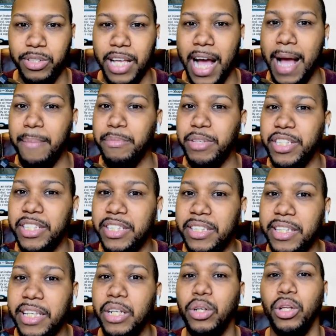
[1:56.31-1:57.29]
I'm
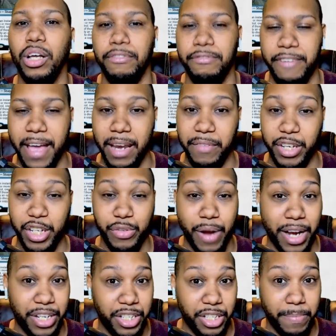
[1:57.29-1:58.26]
still a fan of
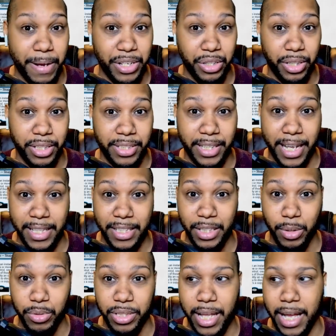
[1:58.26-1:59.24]
Extraction Specialist against
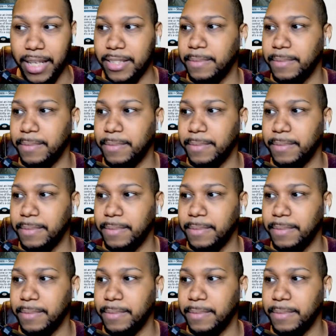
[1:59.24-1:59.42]
those decks.